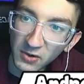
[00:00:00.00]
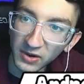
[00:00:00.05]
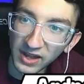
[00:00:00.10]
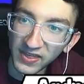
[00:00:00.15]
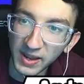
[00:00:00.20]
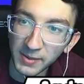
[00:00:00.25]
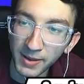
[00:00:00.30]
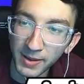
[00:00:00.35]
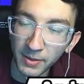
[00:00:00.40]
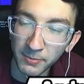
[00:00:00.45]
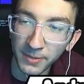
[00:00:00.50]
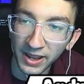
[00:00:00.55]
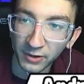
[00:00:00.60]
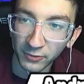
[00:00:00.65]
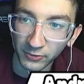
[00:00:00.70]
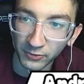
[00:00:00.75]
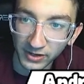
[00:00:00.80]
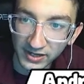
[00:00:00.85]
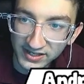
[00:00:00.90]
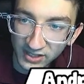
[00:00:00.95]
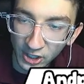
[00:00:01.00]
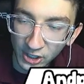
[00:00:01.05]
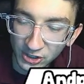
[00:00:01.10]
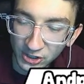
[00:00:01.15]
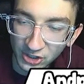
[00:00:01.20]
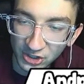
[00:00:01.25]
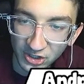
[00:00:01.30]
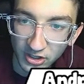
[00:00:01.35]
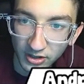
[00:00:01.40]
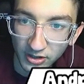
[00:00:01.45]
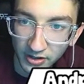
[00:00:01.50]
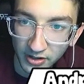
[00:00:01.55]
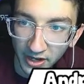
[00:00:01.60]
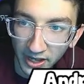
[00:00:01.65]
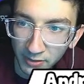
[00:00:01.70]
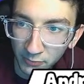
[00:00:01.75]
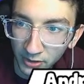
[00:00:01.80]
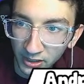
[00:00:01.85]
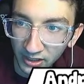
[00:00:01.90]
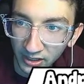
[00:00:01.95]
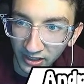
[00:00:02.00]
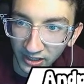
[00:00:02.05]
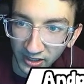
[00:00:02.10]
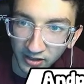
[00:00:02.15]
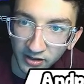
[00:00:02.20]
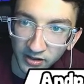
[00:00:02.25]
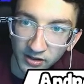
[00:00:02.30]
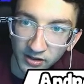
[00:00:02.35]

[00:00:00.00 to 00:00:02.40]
anything about my research? Not really.